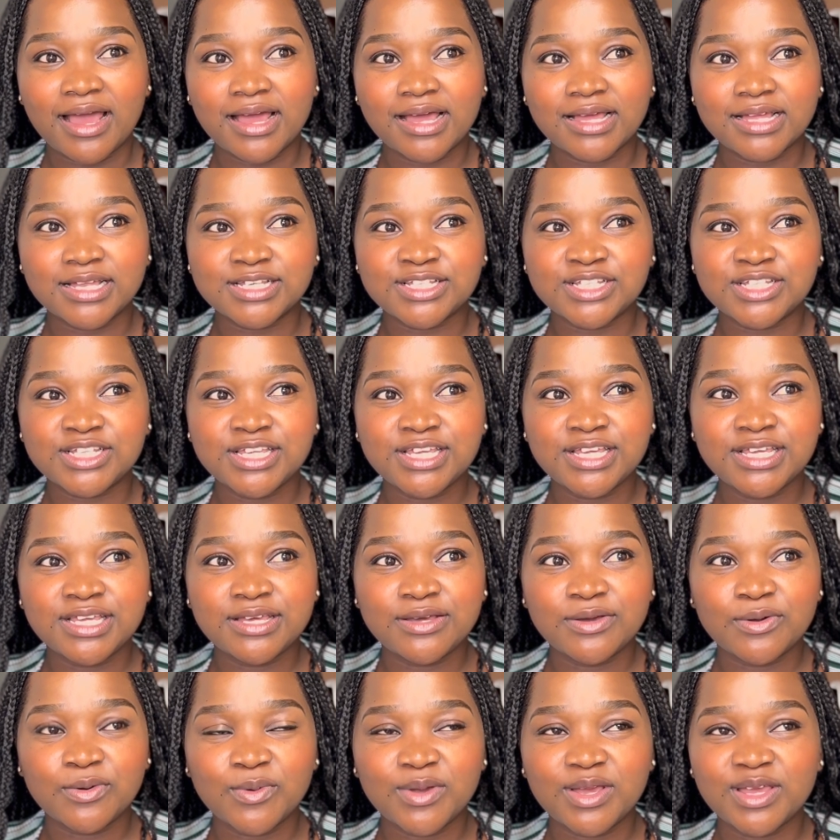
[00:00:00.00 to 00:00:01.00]

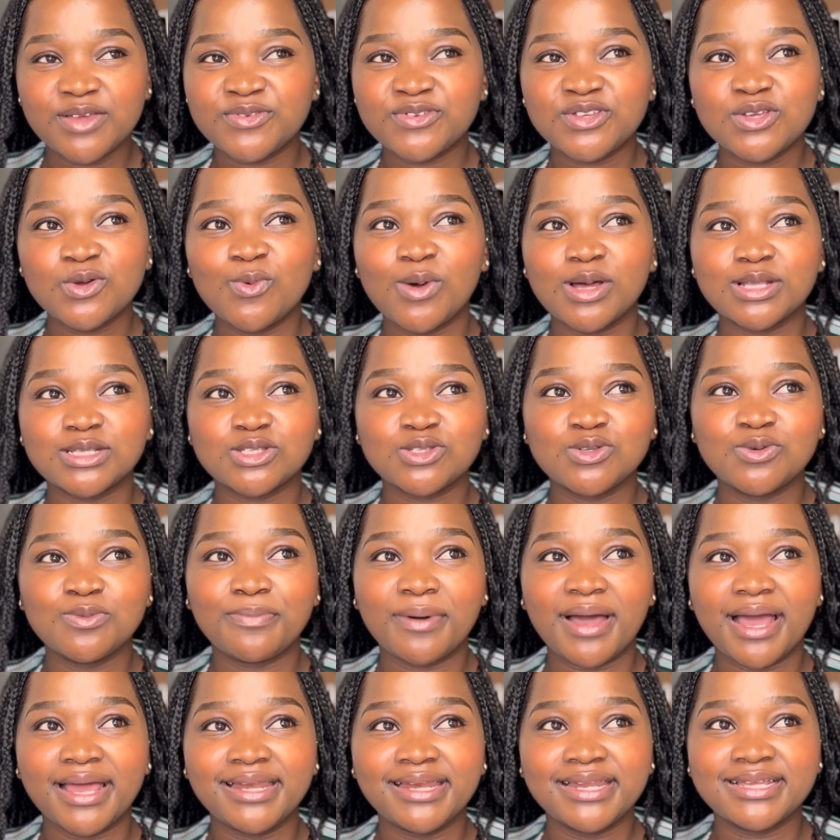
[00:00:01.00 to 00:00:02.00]
if she wants to
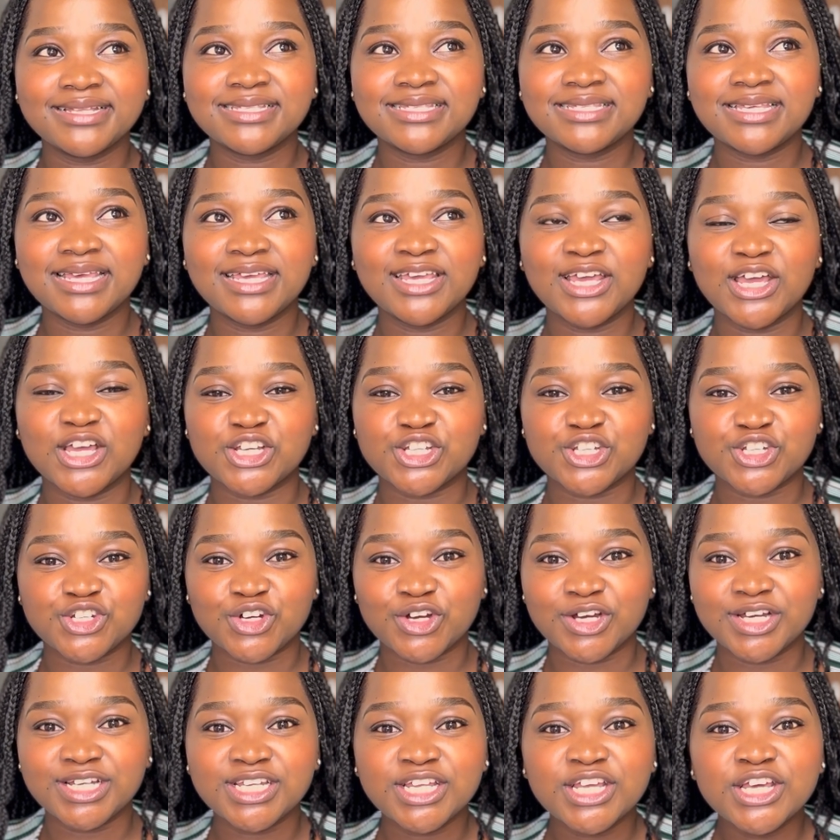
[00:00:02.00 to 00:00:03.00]
buy, let's say, a
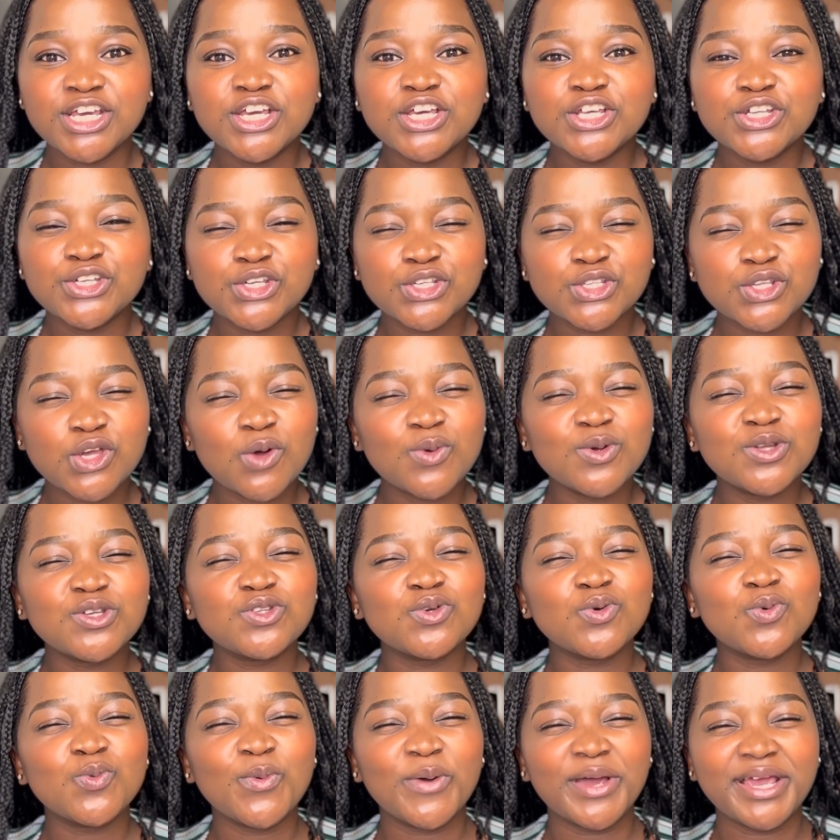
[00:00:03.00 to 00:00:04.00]
shirt, she's going
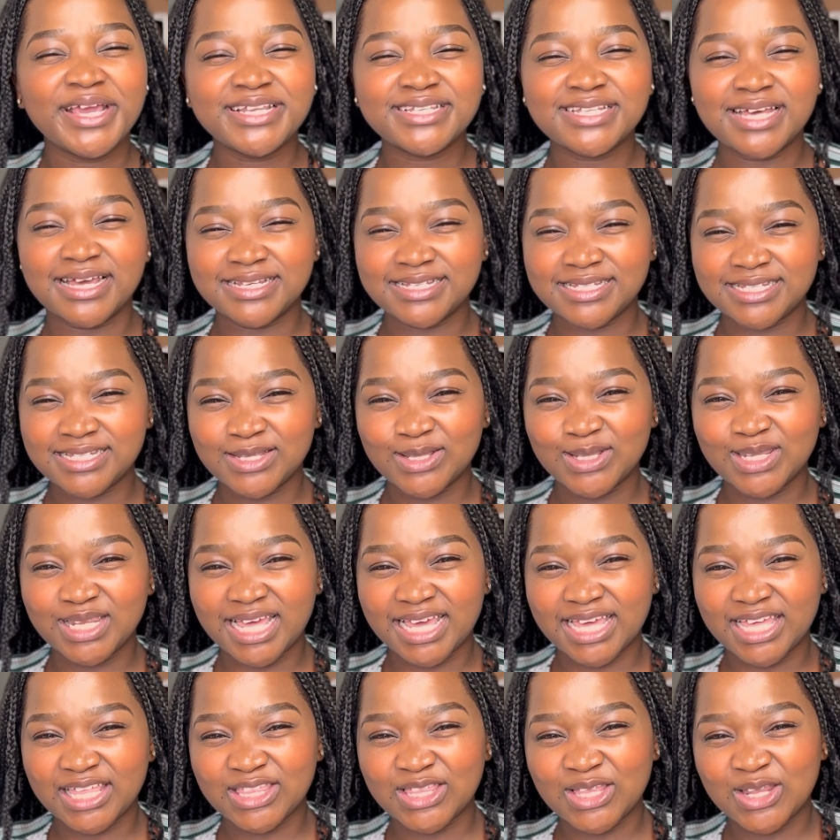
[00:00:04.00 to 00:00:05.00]
to wait until
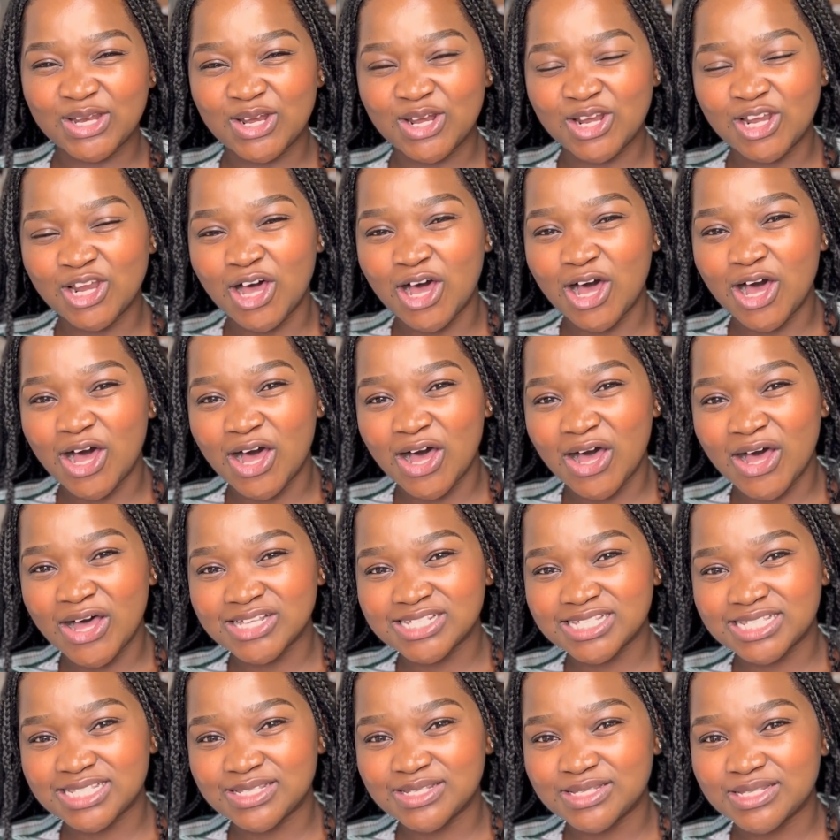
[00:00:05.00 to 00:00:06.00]
like the
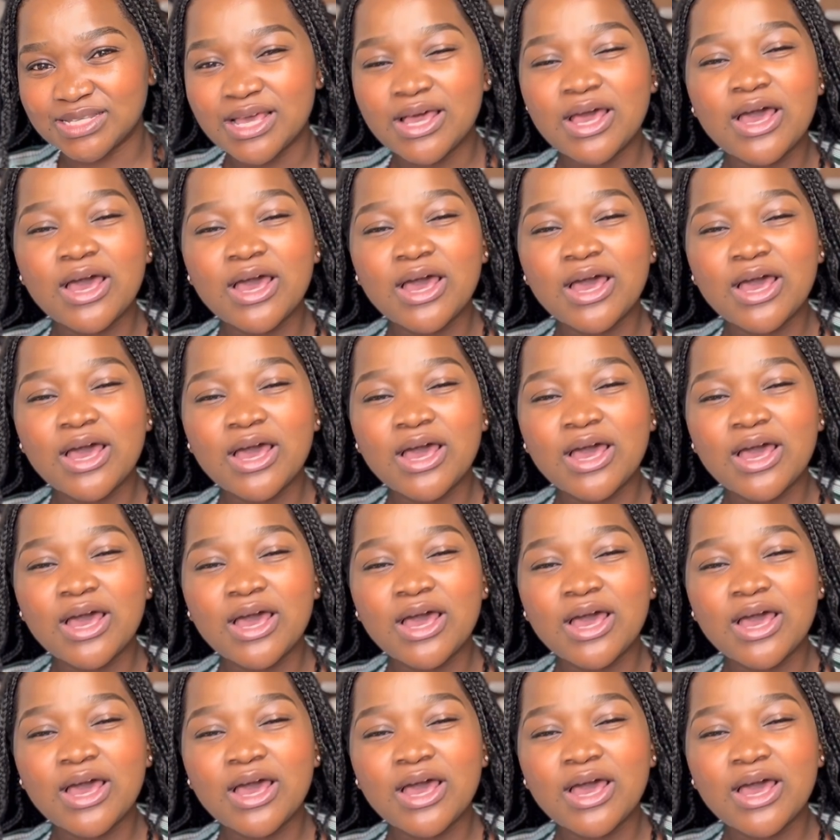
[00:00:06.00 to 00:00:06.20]
last